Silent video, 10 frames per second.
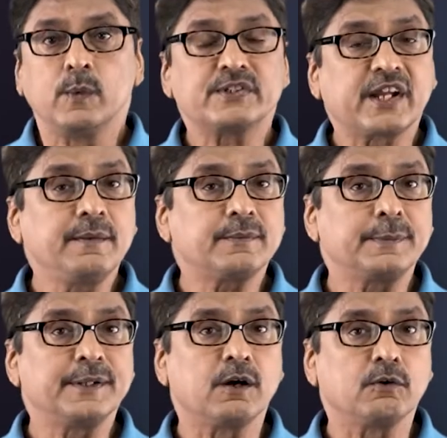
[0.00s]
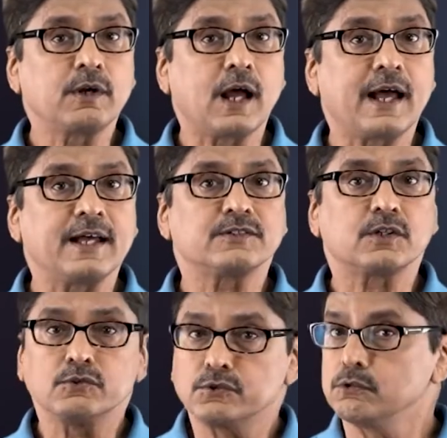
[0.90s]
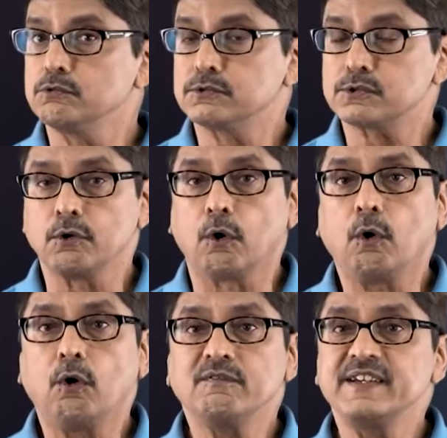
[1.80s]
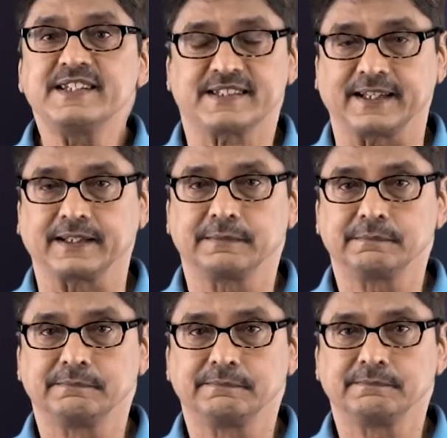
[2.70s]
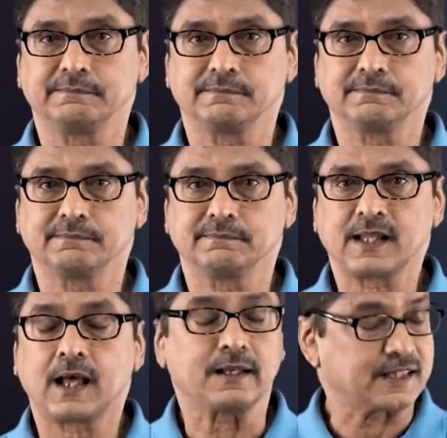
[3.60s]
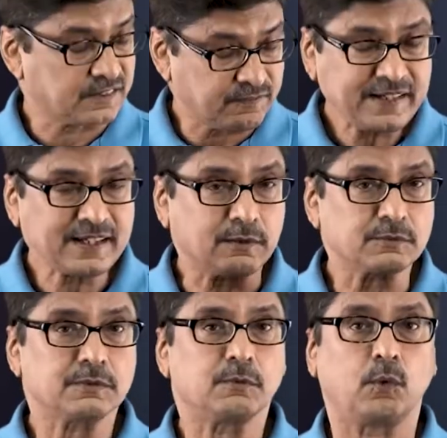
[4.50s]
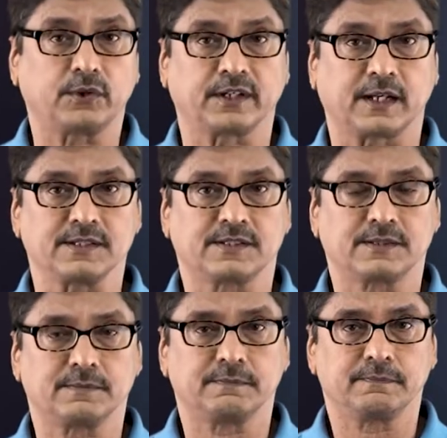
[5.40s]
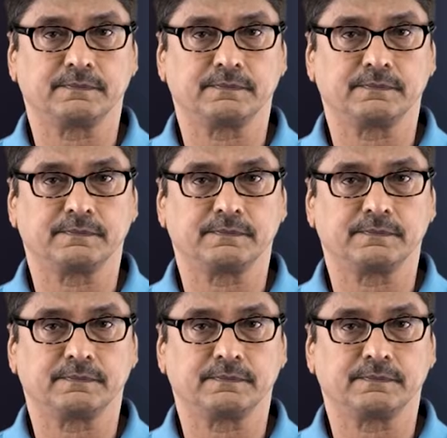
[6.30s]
which came to be known as Joule's law of heating. Let's find out what it is.